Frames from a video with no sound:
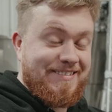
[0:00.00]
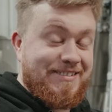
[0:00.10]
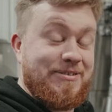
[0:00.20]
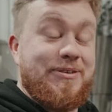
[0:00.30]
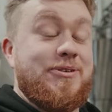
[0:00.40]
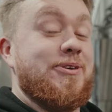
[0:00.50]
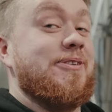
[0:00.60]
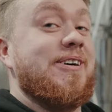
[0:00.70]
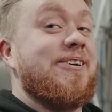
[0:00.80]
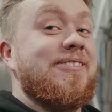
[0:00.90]
Do you know, I
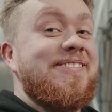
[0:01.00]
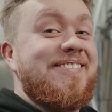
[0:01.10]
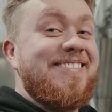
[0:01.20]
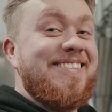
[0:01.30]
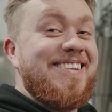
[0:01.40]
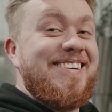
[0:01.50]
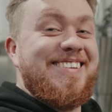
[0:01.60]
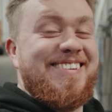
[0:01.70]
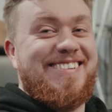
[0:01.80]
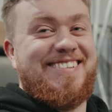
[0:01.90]
don't know.
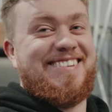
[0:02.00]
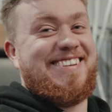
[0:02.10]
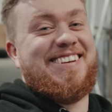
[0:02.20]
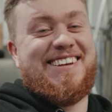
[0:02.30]
You're going